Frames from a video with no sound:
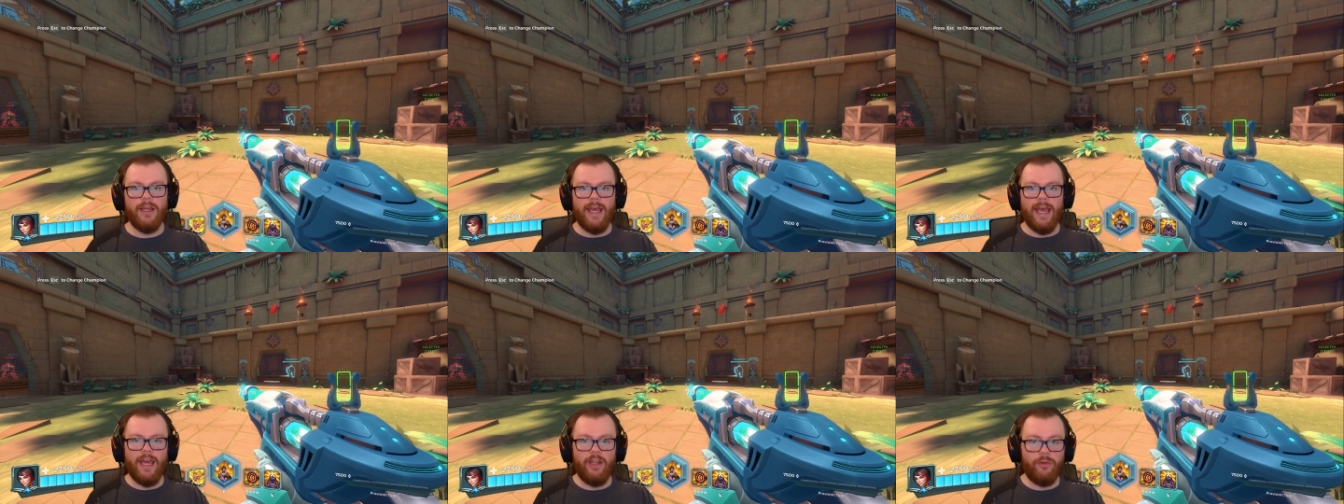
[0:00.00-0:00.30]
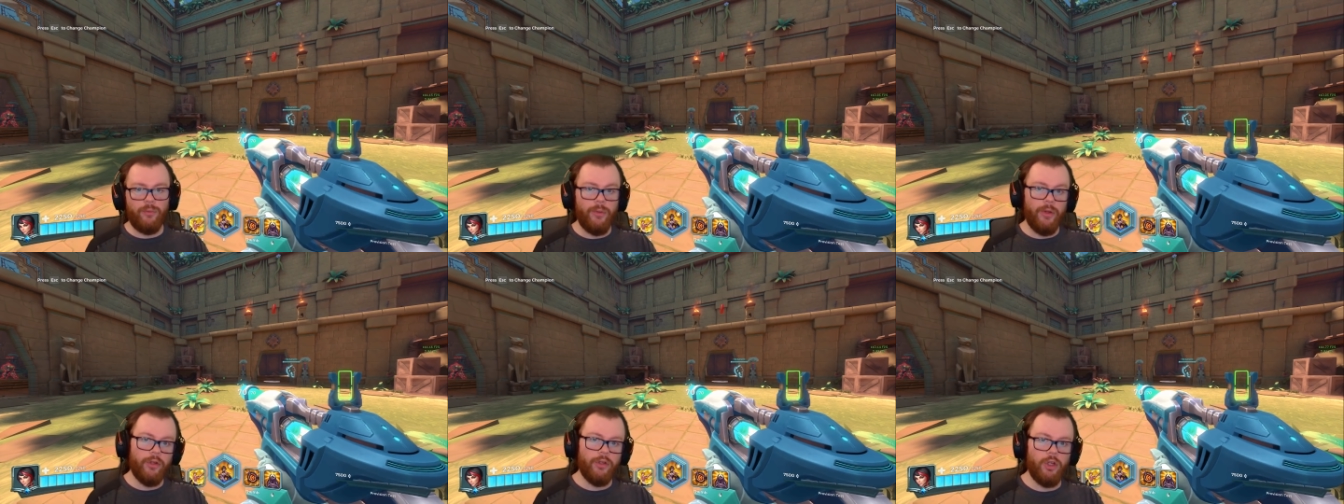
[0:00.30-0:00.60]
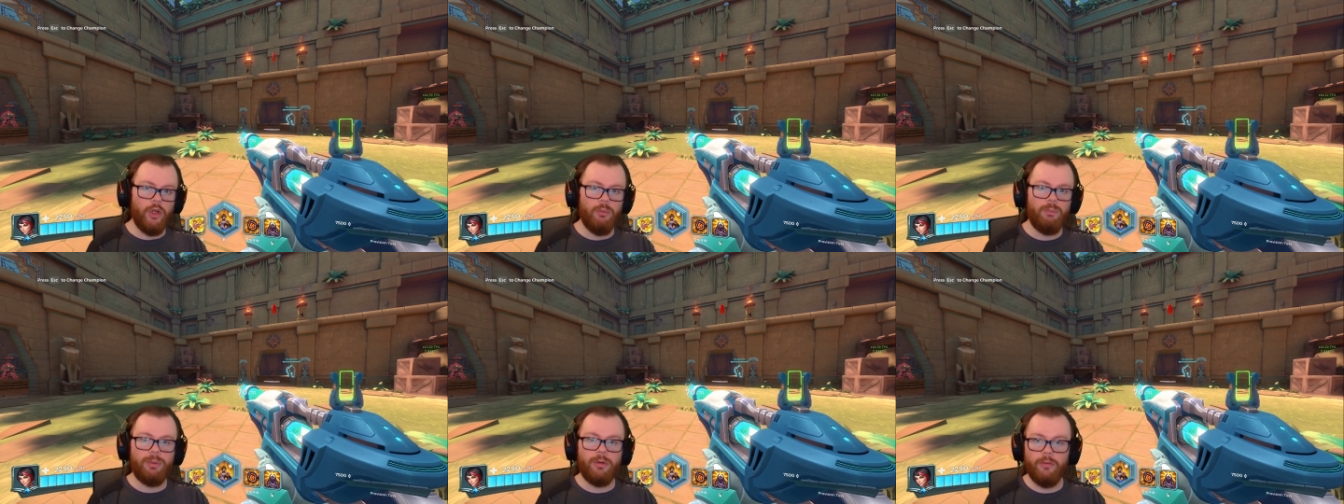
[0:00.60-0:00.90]
As we all
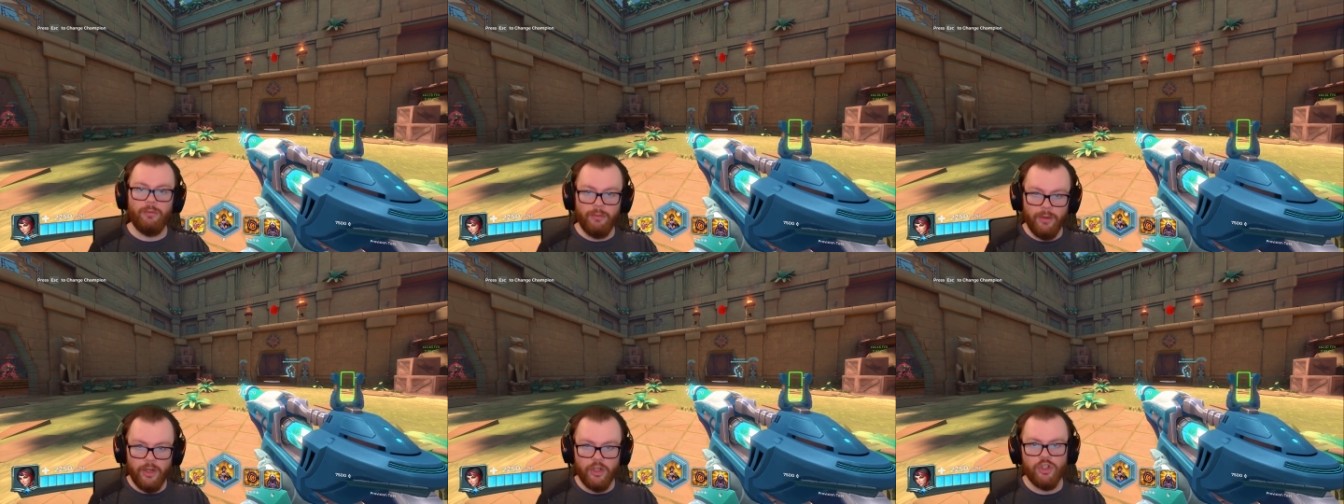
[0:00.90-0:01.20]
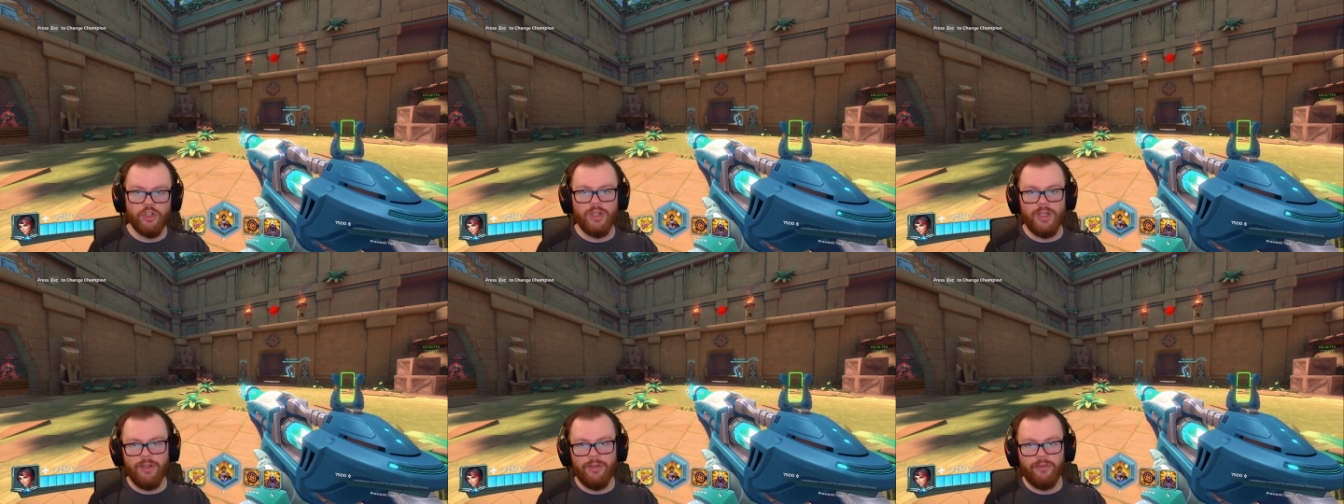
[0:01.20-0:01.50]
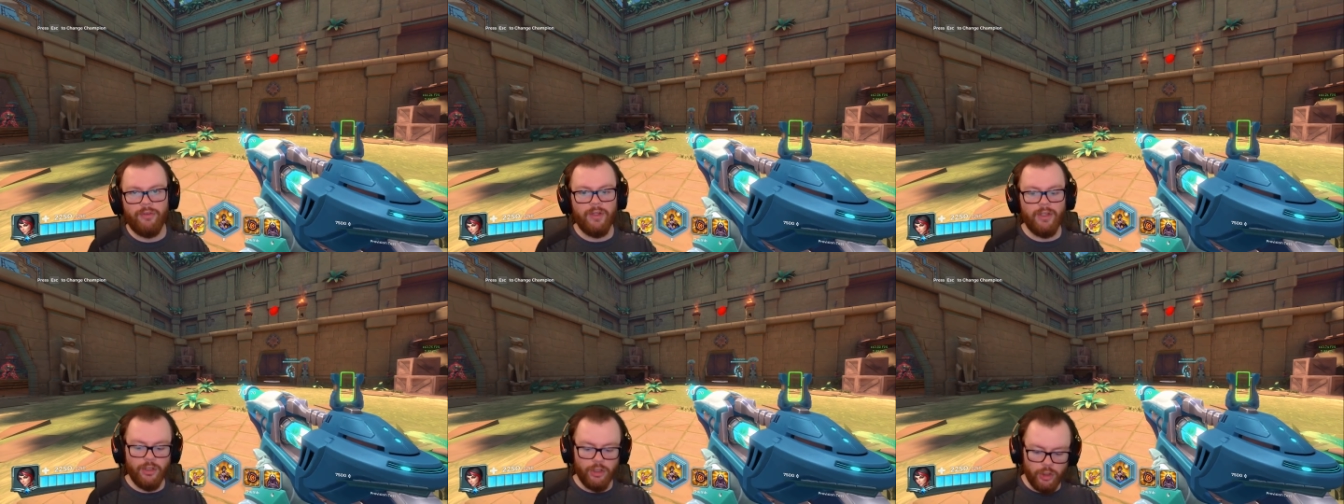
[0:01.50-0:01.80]
know, Provision is
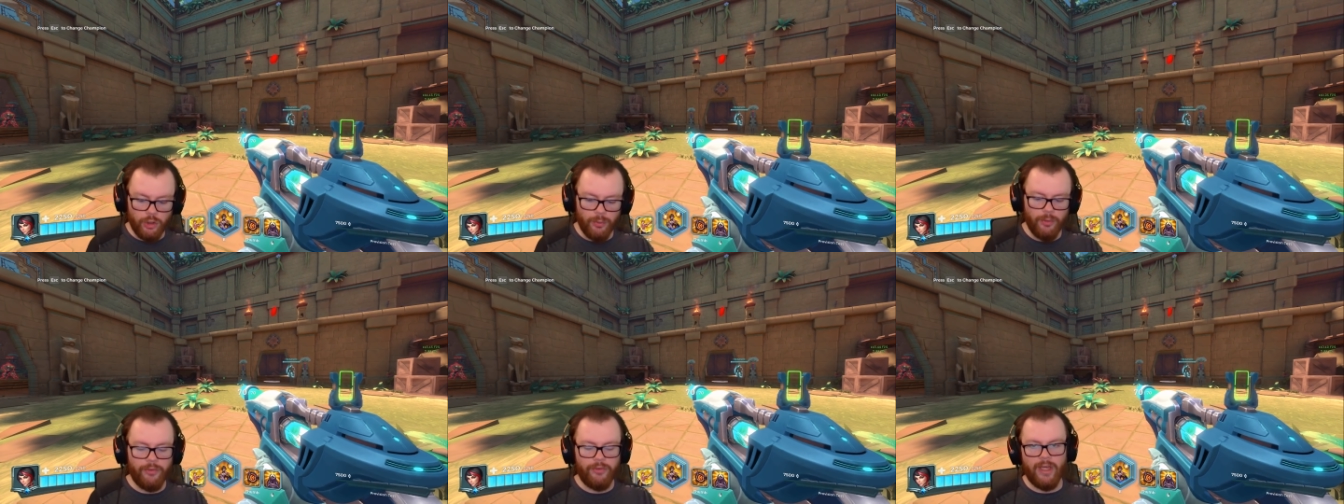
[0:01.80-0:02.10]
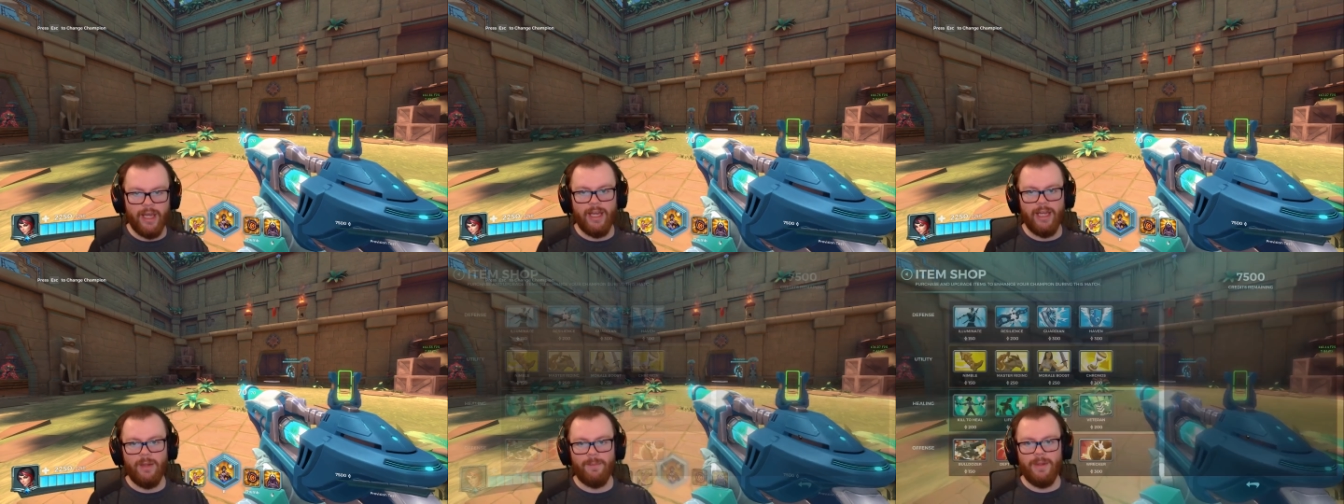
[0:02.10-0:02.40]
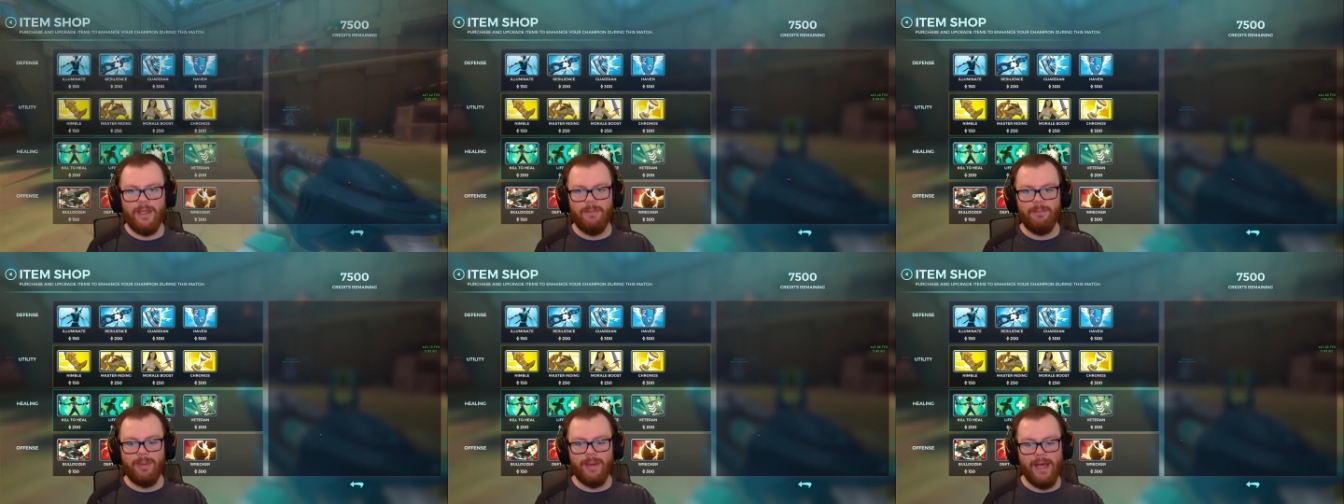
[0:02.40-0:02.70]
the newest item
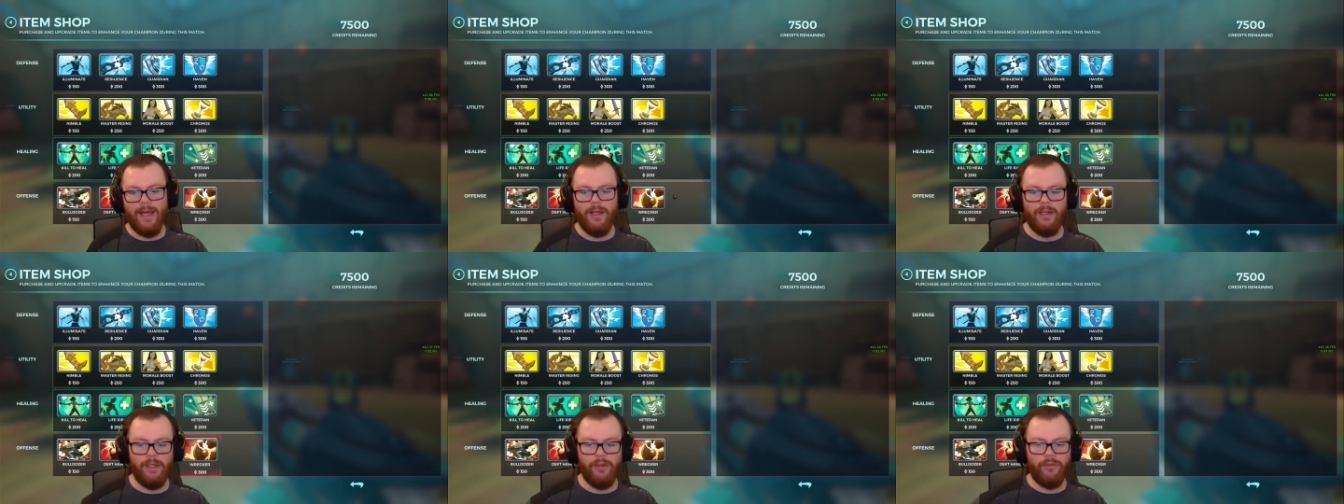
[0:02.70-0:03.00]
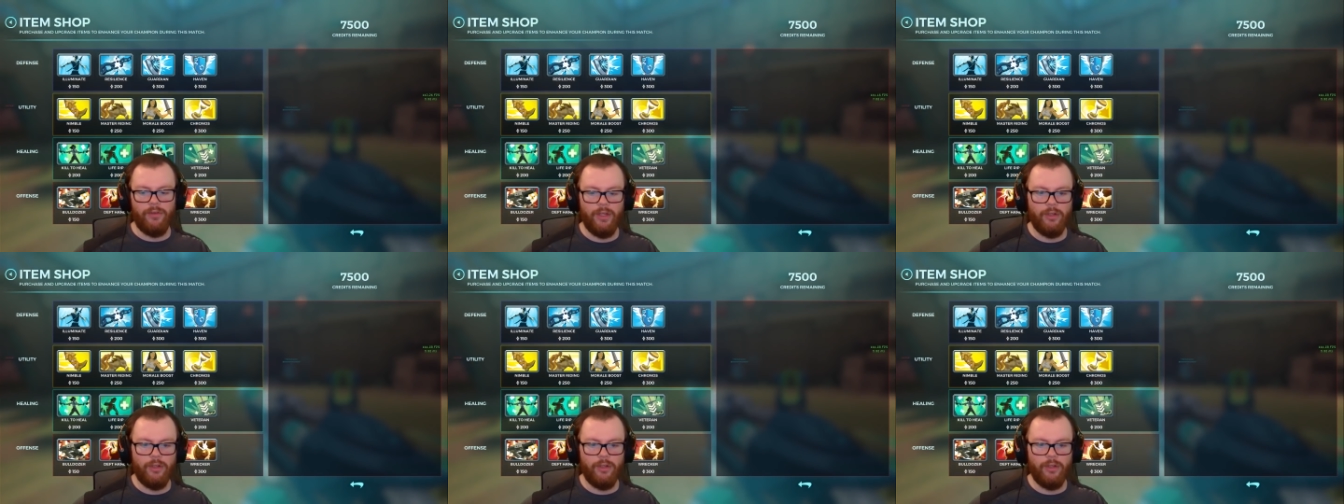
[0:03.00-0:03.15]
in Paladins.